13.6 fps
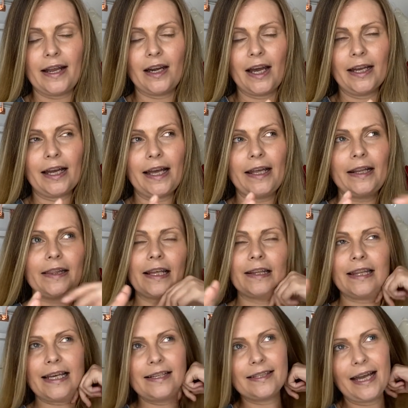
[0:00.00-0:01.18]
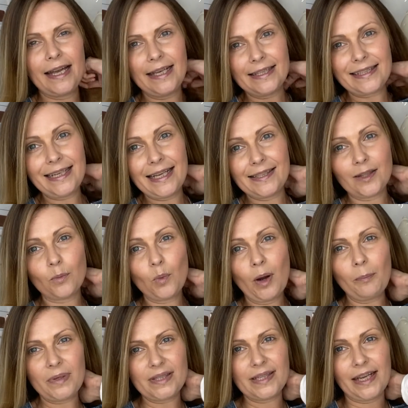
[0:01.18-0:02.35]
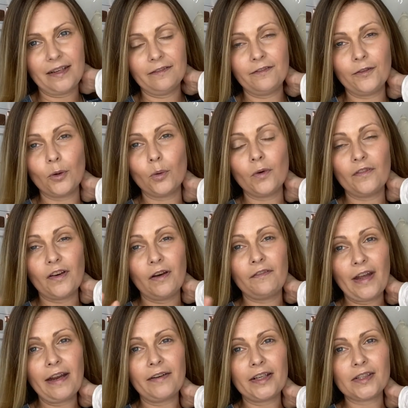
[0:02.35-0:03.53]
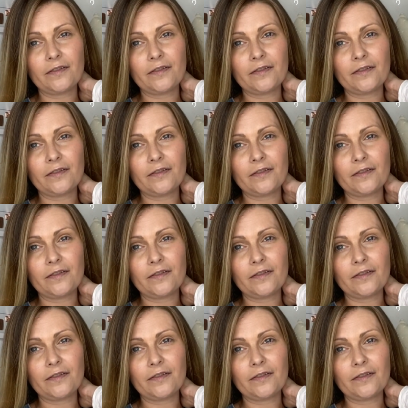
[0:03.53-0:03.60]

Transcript: Like I, they say it's less than 1% for a variance